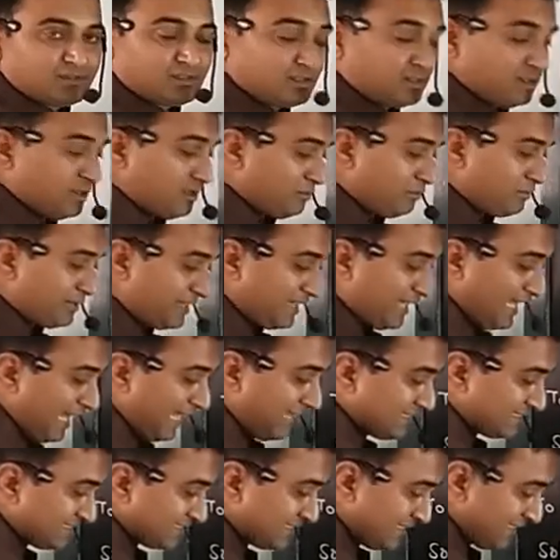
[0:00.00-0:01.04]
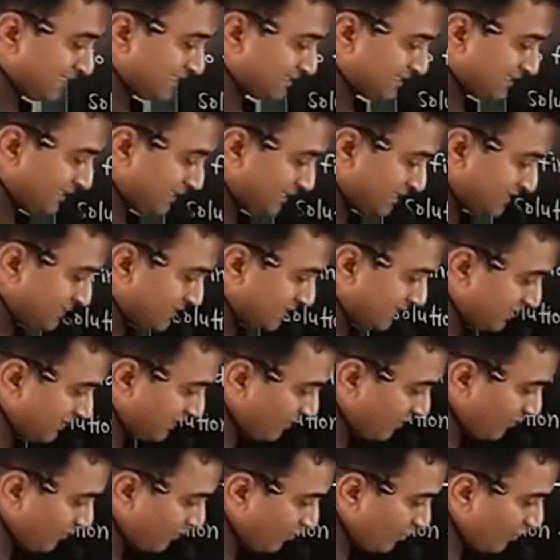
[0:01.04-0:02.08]
But answer is here,
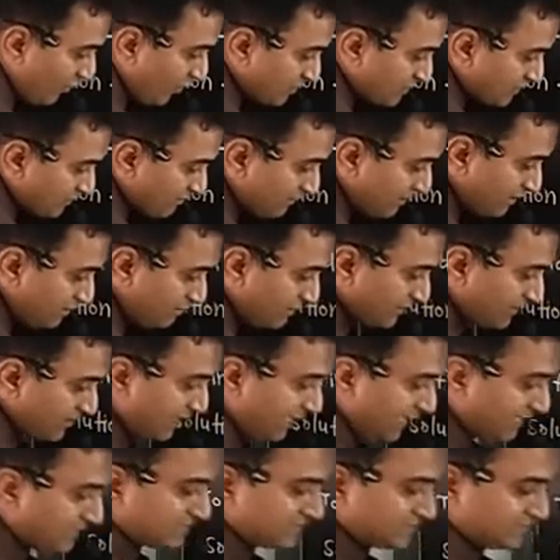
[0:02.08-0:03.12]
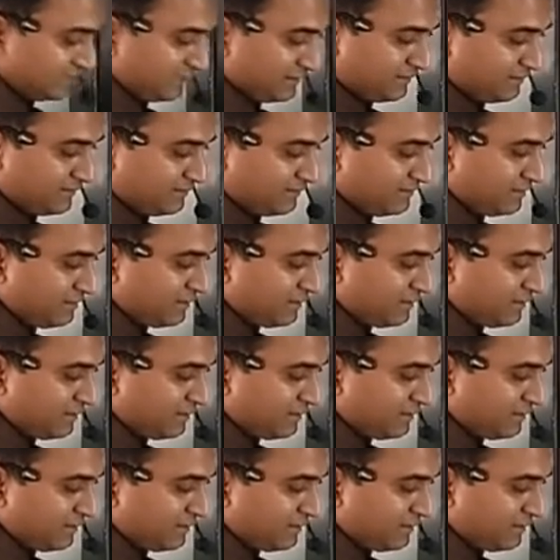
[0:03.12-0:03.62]
see what will be the answer.